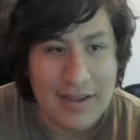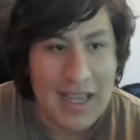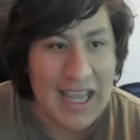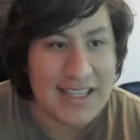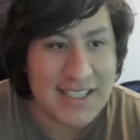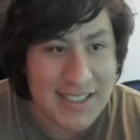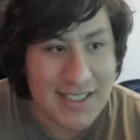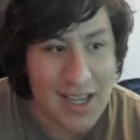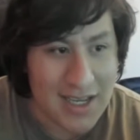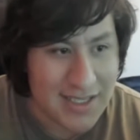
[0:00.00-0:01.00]
it
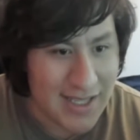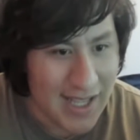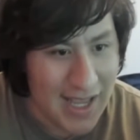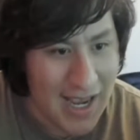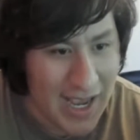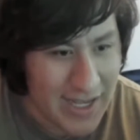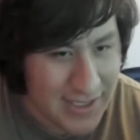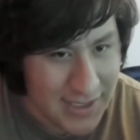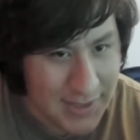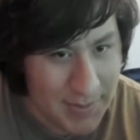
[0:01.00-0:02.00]
sucks that it
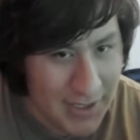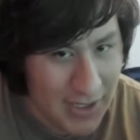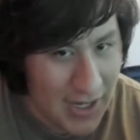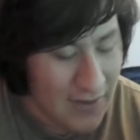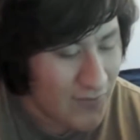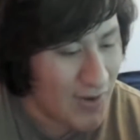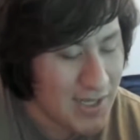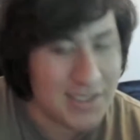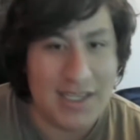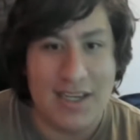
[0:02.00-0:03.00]
hasn't been
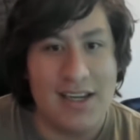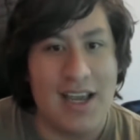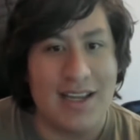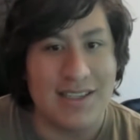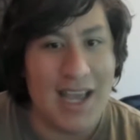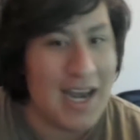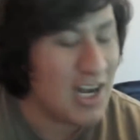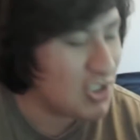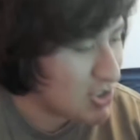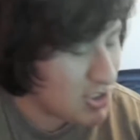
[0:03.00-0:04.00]
invented yet, and
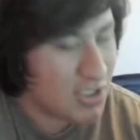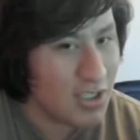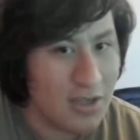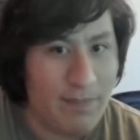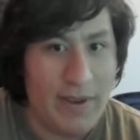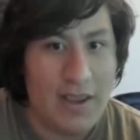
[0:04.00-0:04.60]
it should be